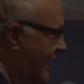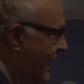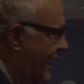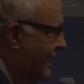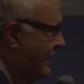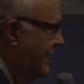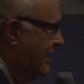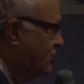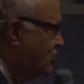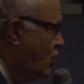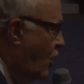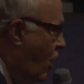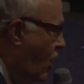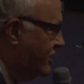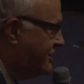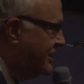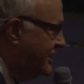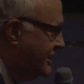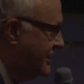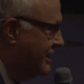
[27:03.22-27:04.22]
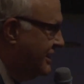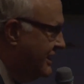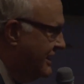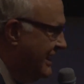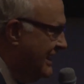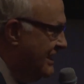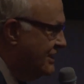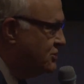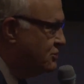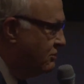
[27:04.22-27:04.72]
And he taunted
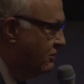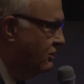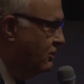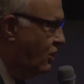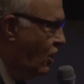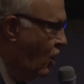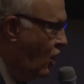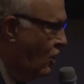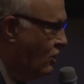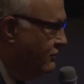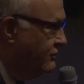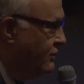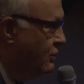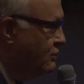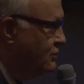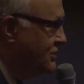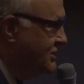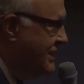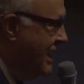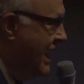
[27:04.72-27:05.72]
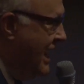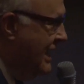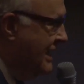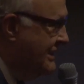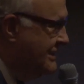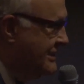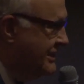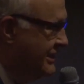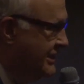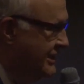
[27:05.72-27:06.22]
Israel all those
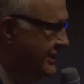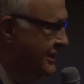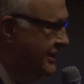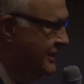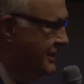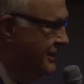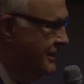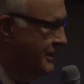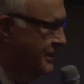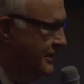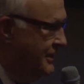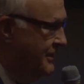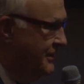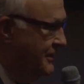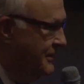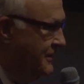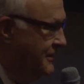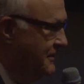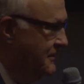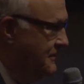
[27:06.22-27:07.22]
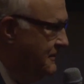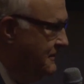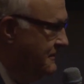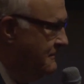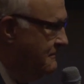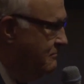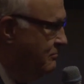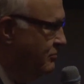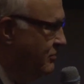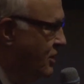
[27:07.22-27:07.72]
days
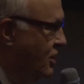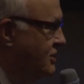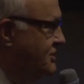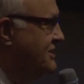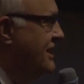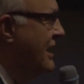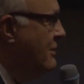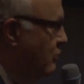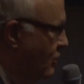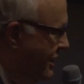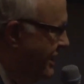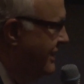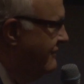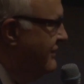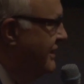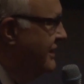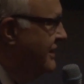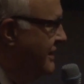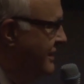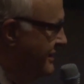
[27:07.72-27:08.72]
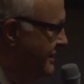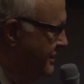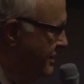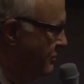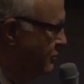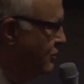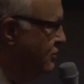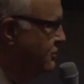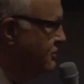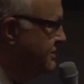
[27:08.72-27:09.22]
because they were giving the
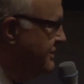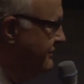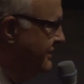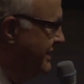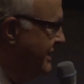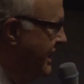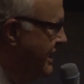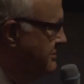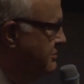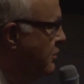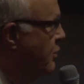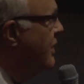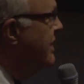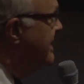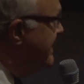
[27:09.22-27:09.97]
rules of engagement. When